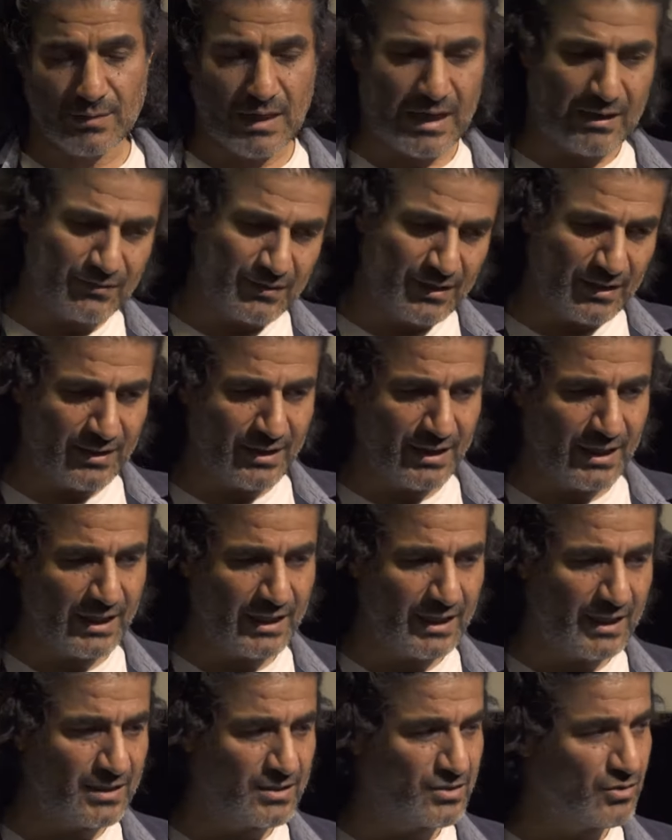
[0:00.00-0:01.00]
after 3
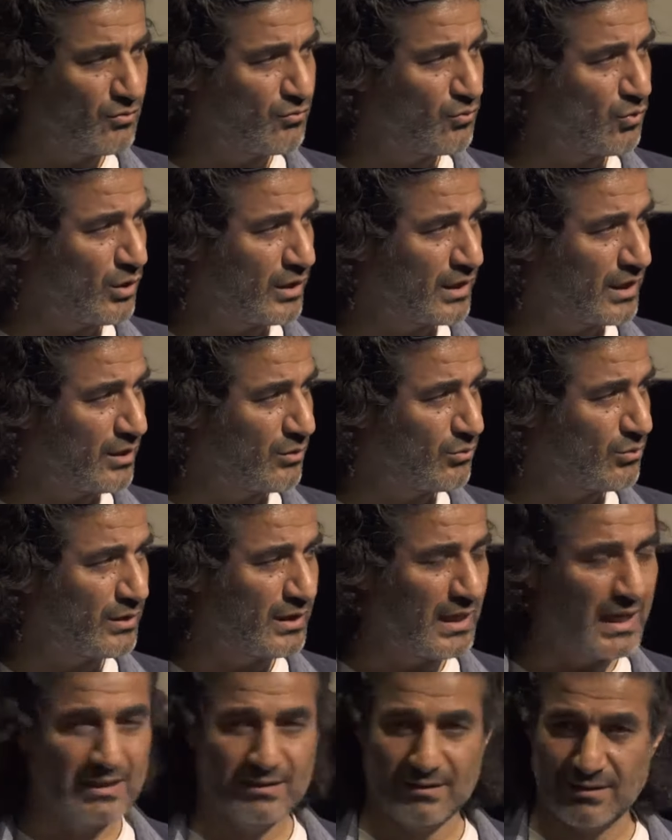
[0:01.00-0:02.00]
years of working
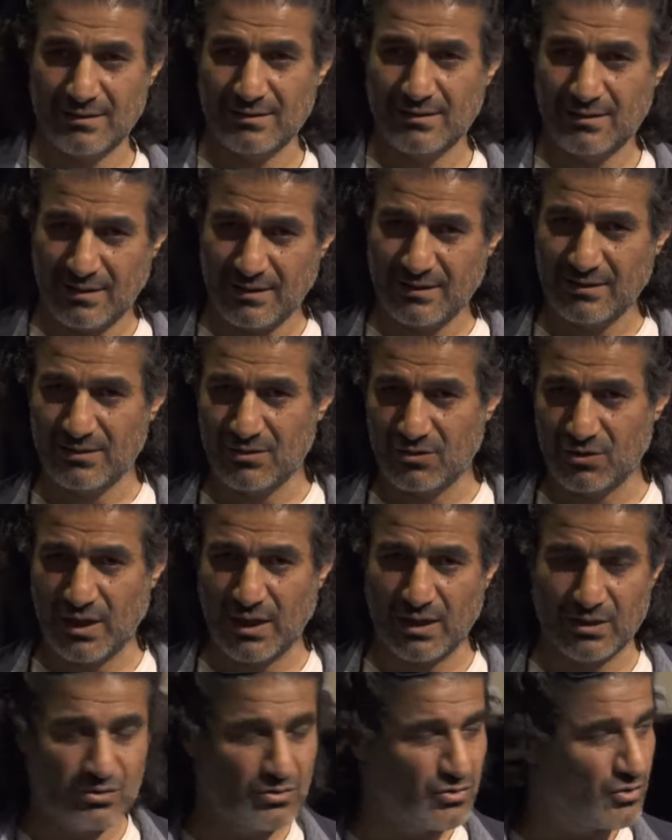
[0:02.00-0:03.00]
with that, things
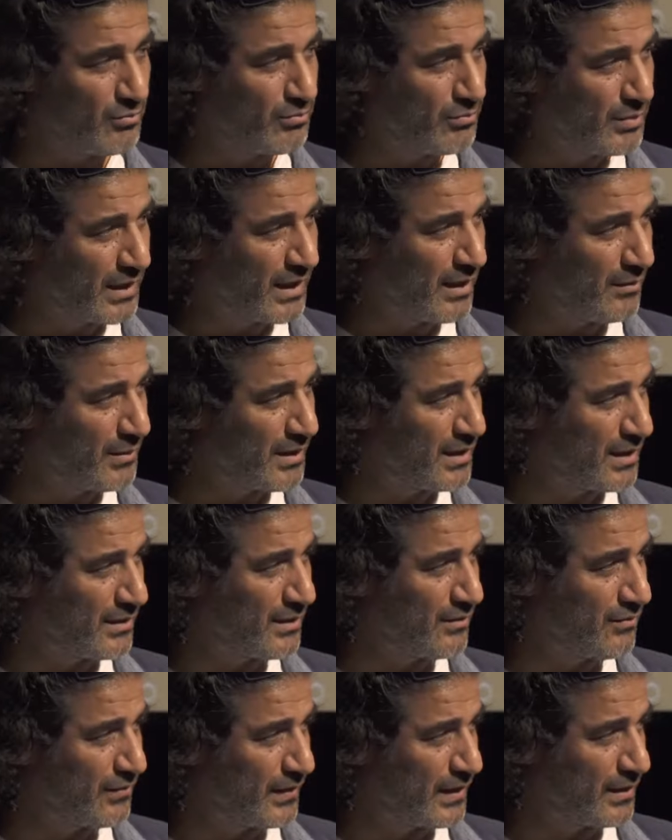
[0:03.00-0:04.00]
changed. So it became
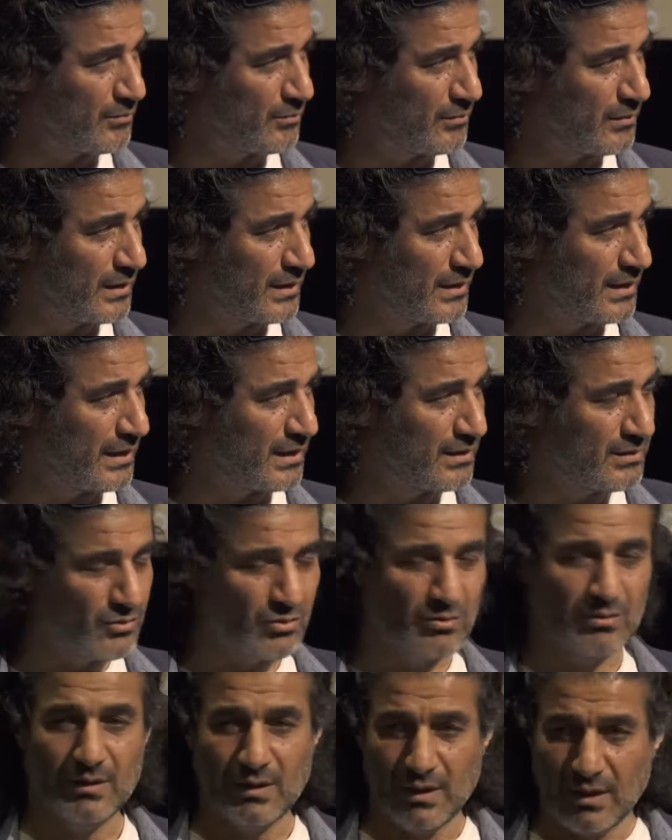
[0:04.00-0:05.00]
another film in the end.
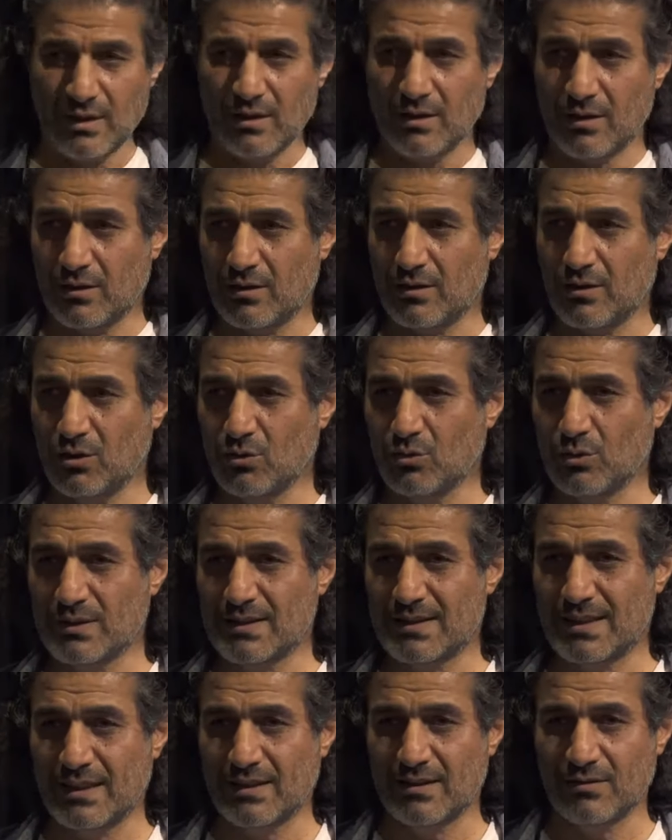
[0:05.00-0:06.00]
So you will
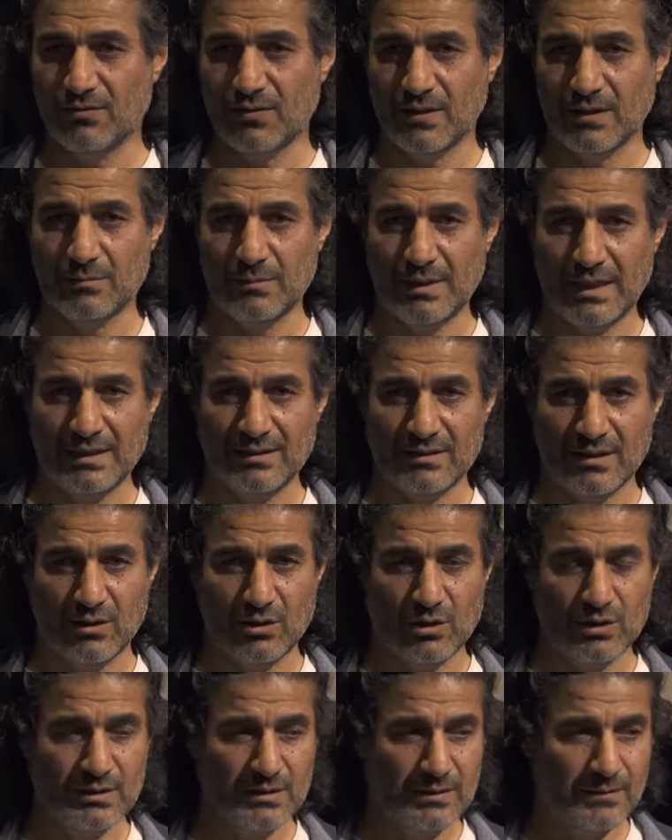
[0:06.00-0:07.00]
see the film later
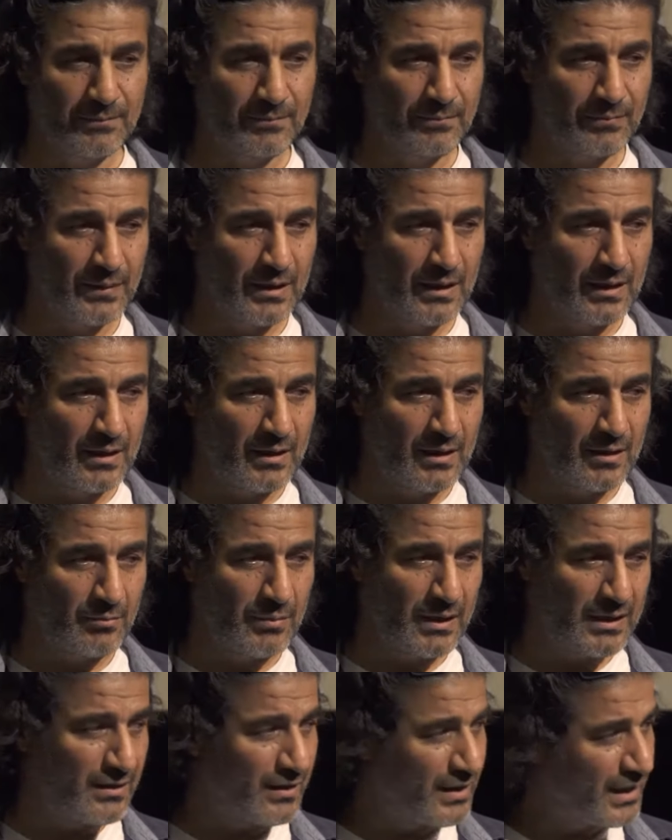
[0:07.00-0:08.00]
on.
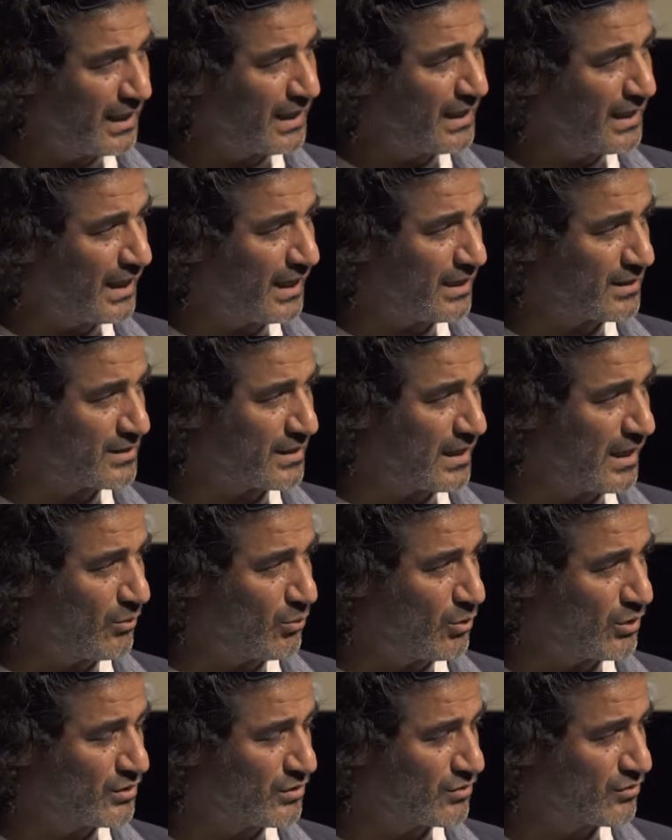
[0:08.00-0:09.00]
But 3 years I
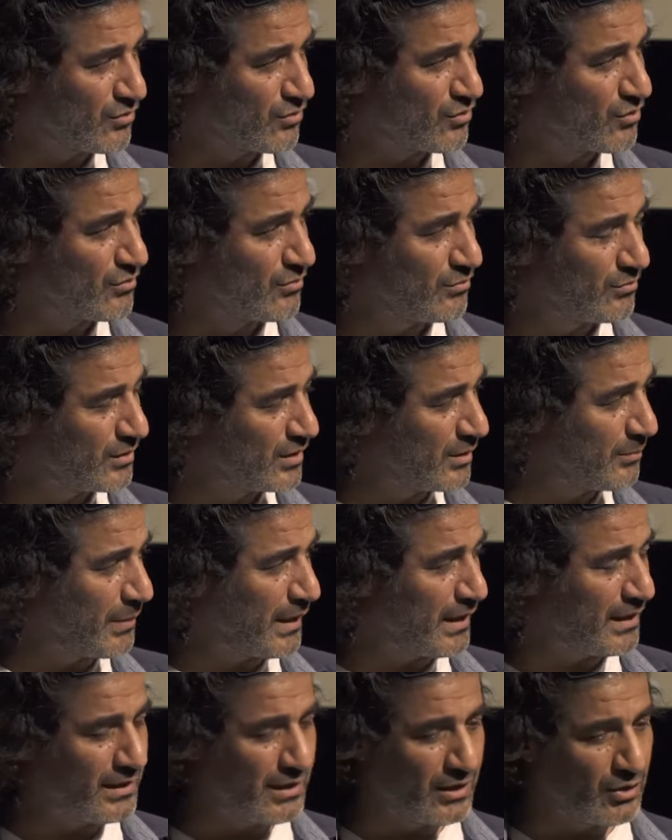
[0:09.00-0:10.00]
was
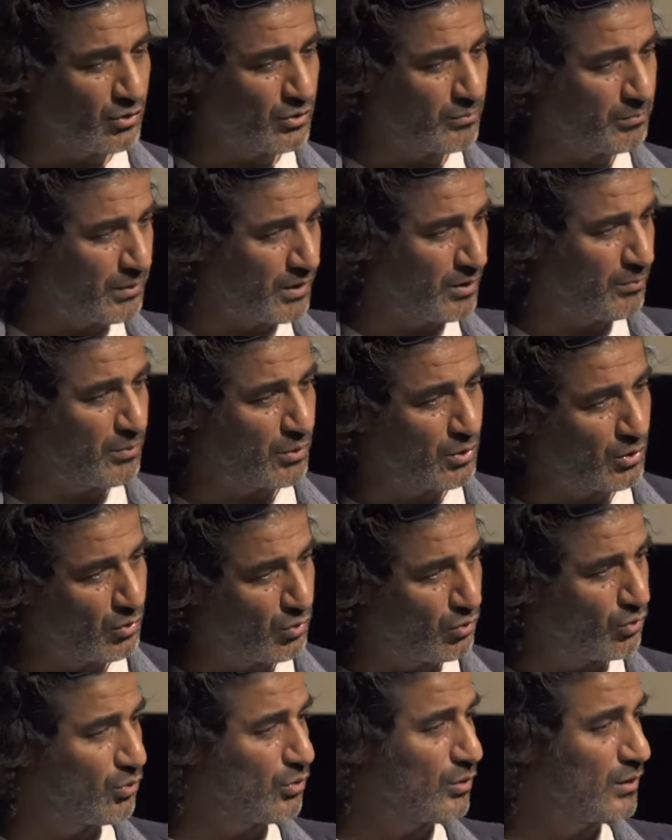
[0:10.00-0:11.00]
depending on people
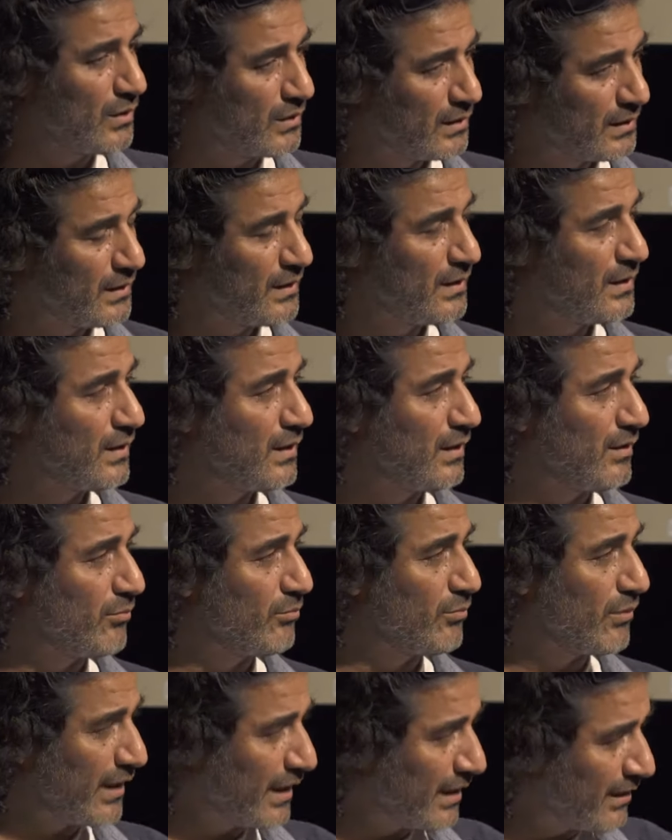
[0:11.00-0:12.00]
who
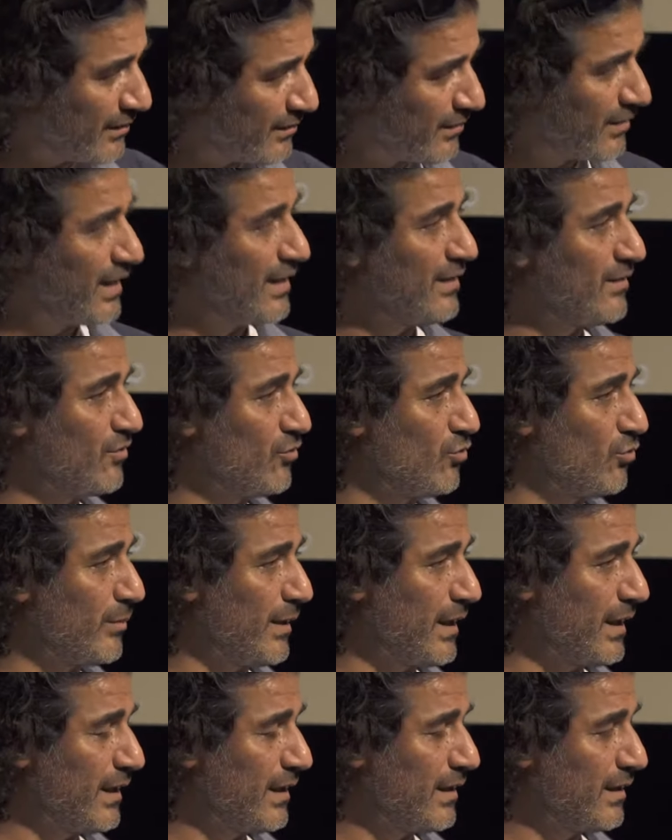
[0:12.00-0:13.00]
bring things to
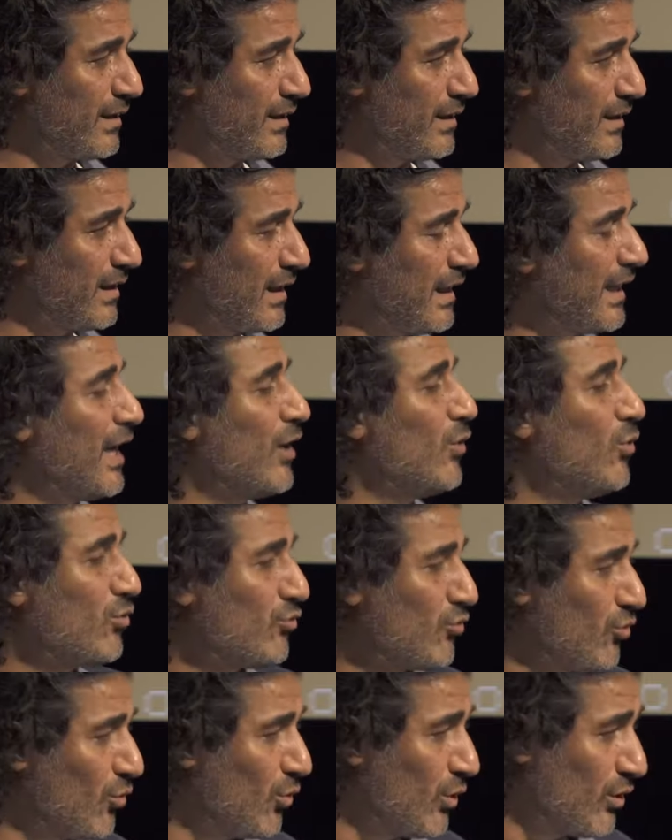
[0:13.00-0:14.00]
me. And I
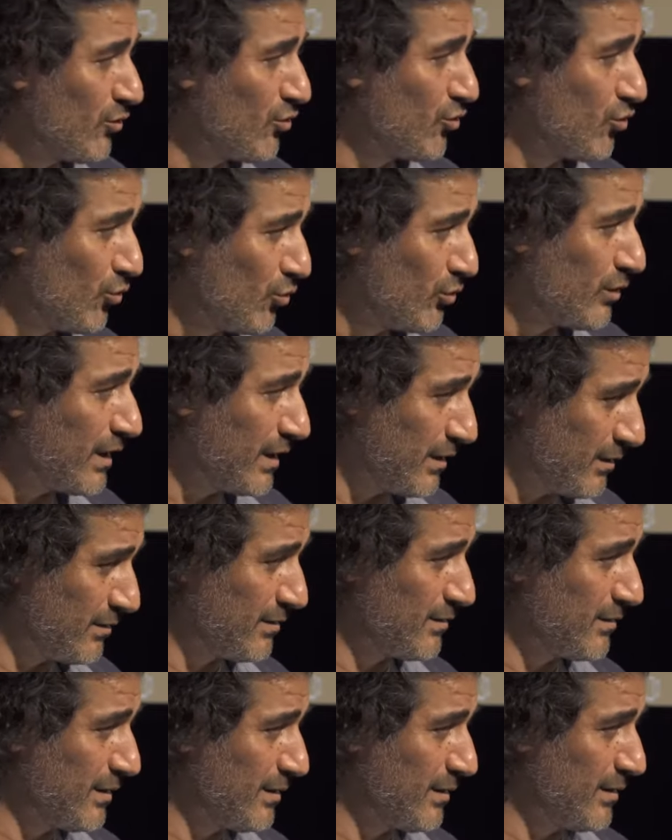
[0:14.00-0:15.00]
also was shooting
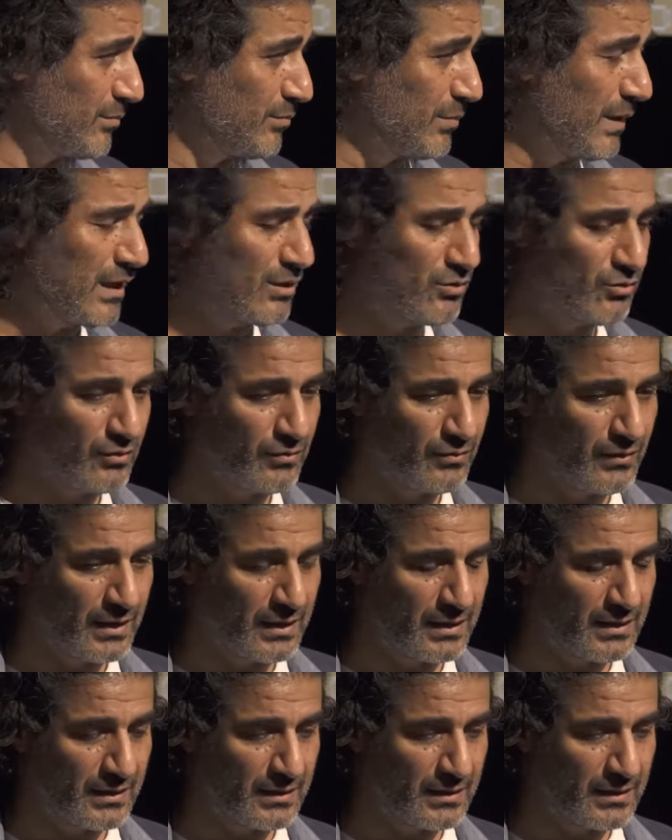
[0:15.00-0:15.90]
part of